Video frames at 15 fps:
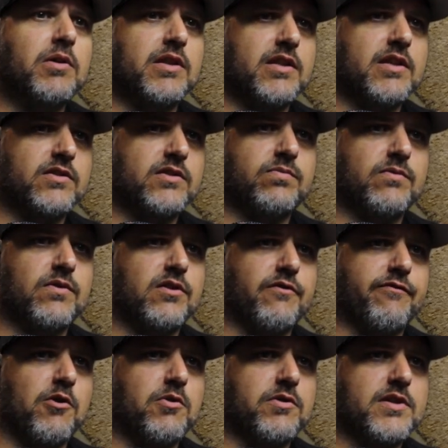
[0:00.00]
but
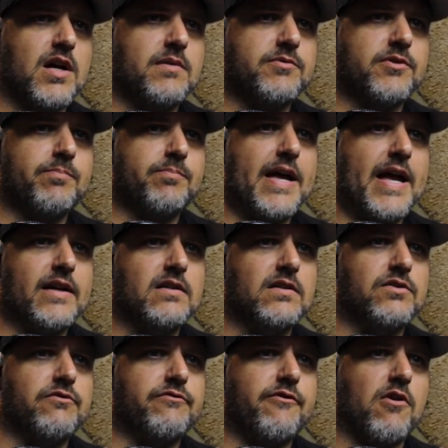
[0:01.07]
their floor toms back
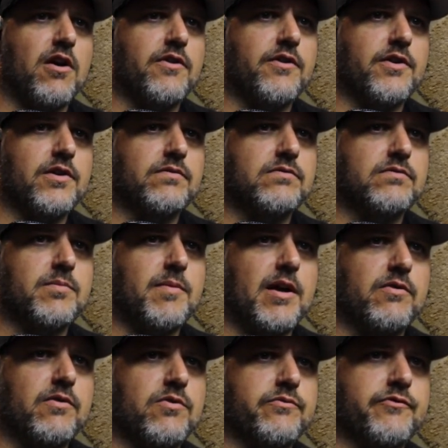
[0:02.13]
a little farther to
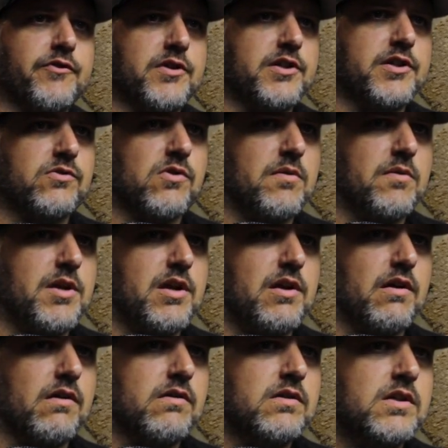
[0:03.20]
make room for this drum
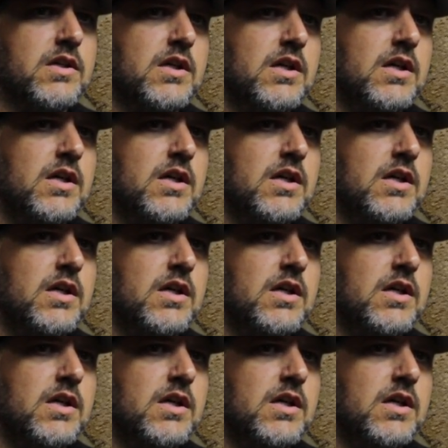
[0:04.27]
here.